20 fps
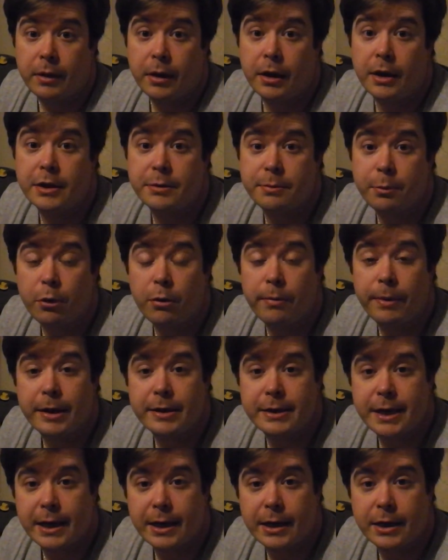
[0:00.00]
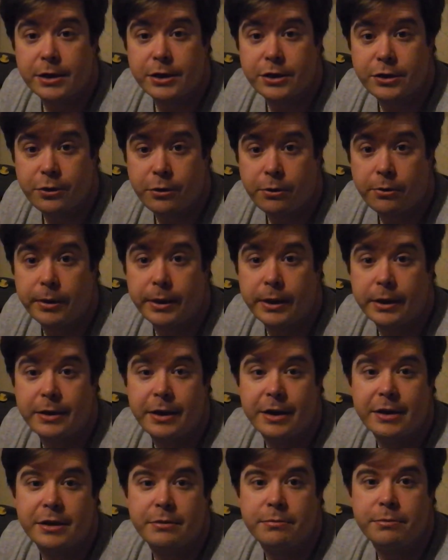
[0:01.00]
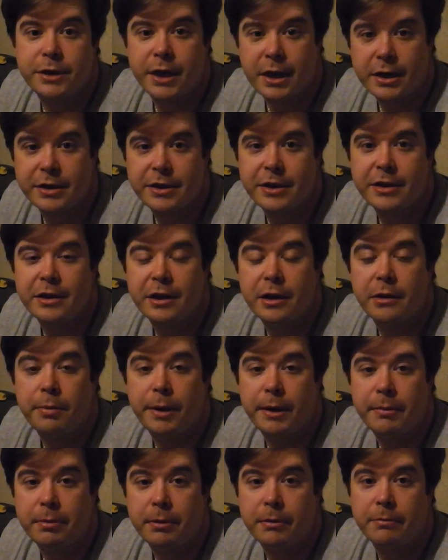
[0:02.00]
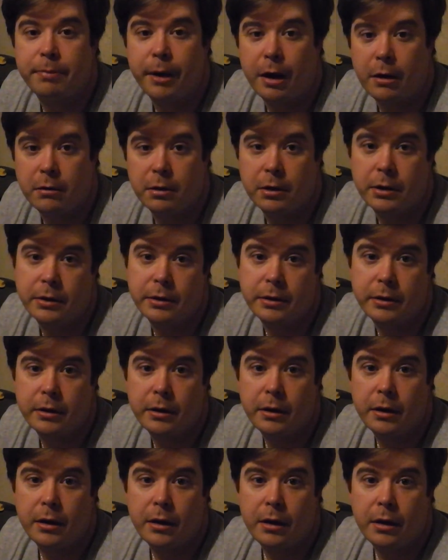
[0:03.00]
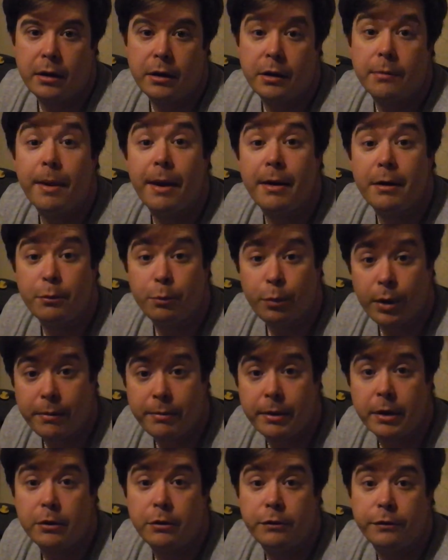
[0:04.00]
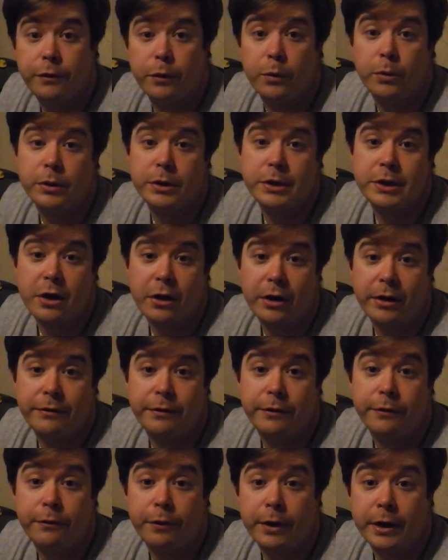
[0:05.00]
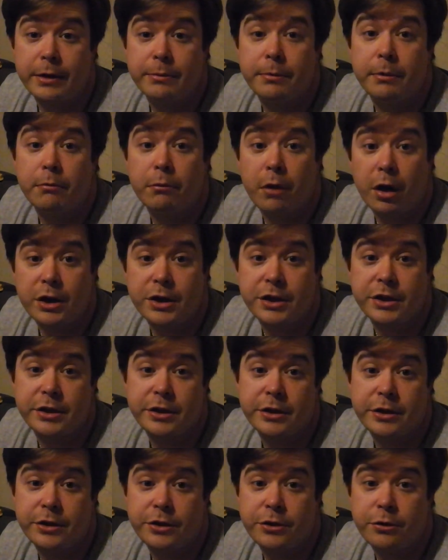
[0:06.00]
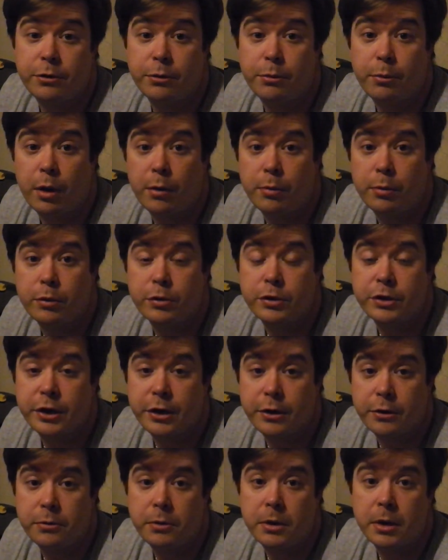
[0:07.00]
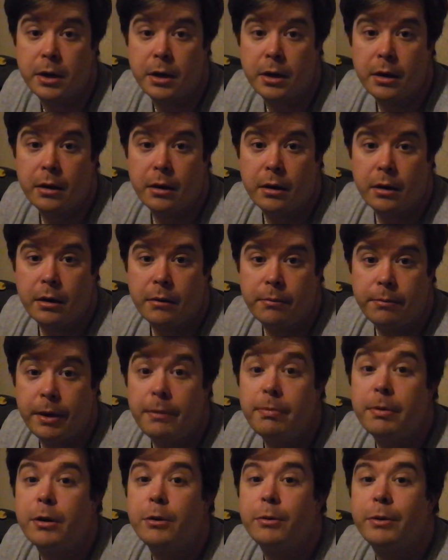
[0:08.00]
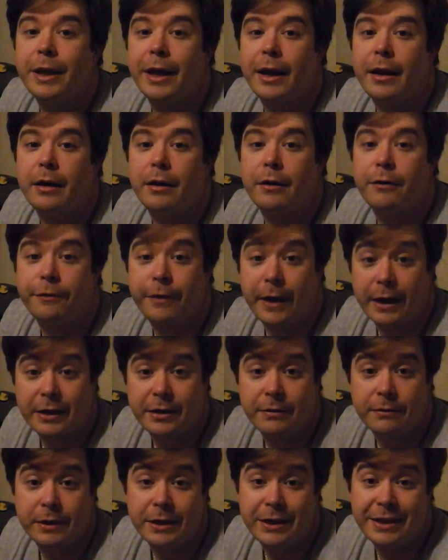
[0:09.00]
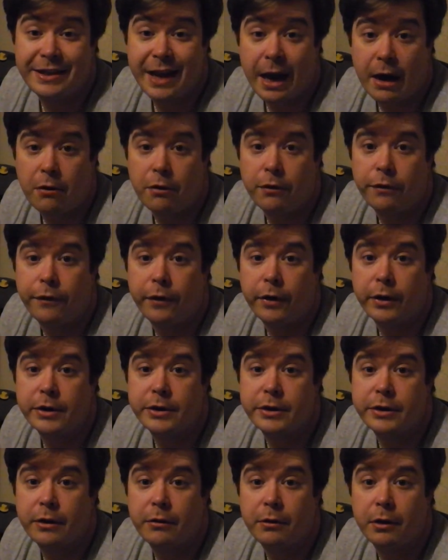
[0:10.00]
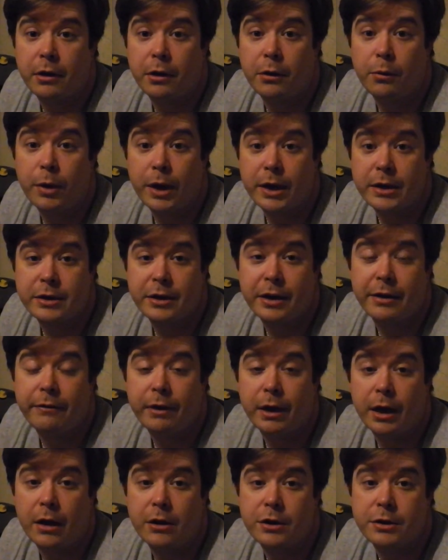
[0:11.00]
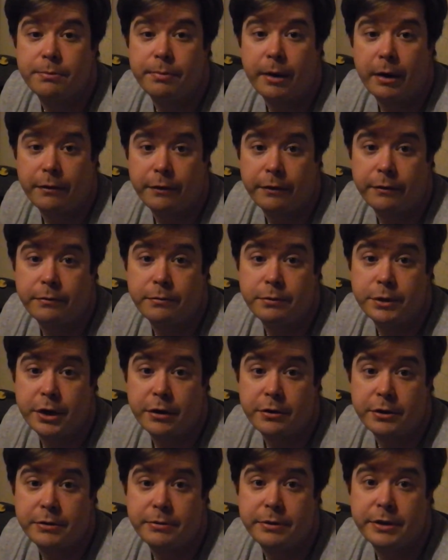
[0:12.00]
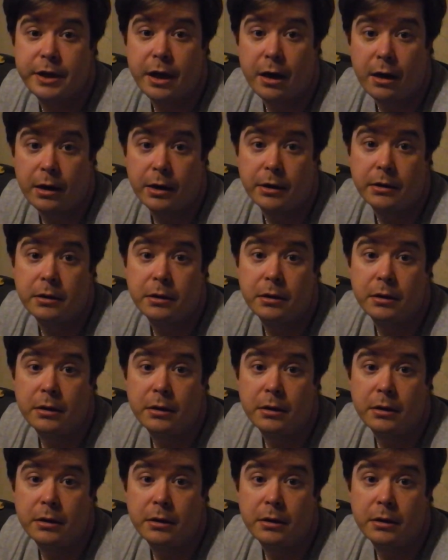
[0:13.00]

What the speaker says: It's more about telling a story that does some justice to the people of Poland, the men and women who fought and died for freedom and righteousness during World War II, people who were then effectively sacrificed so that the West could have a larger buffer from Joseph Stalin.